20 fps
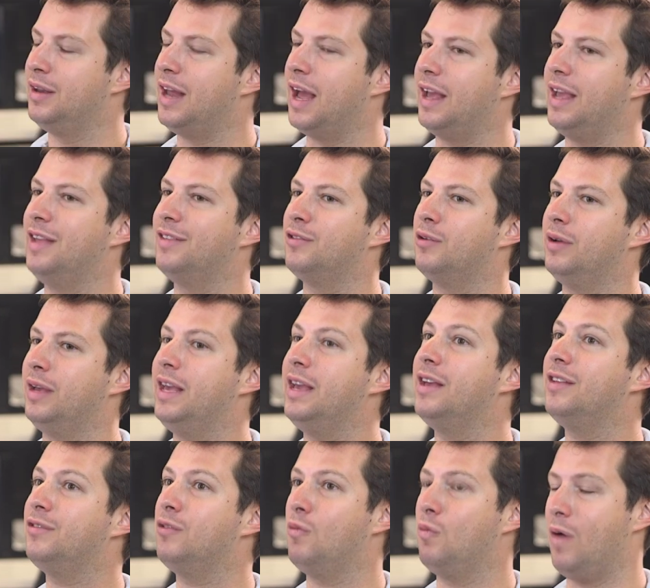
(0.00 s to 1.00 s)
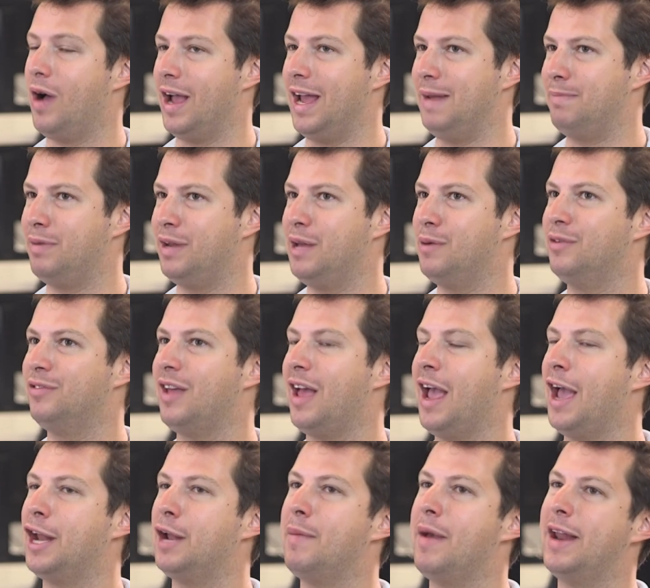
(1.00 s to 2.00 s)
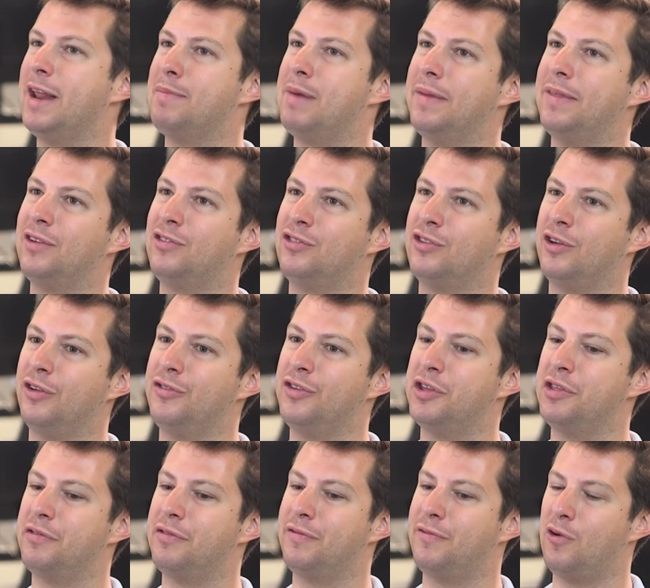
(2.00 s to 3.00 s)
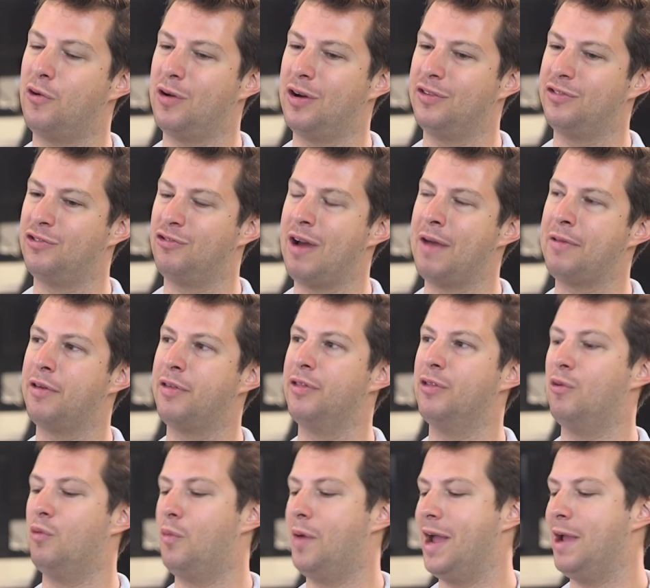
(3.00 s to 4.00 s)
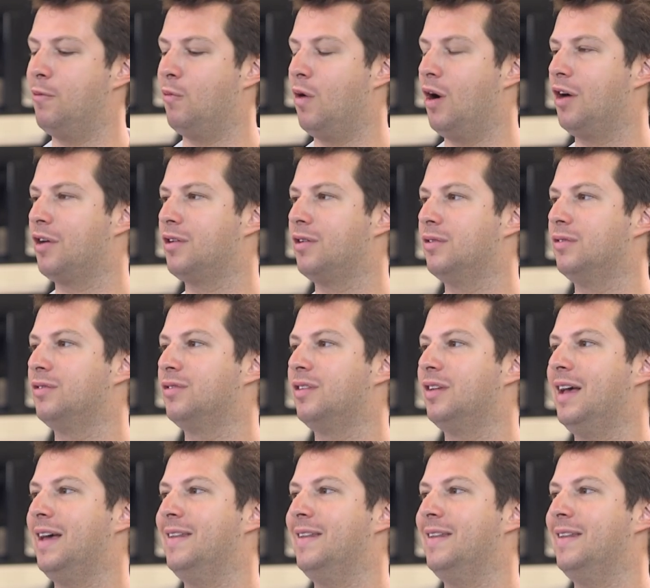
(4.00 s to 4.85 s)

Yeah, he's a, he is a white, but he was animated by the Children of the Forest rather than the White Walkers,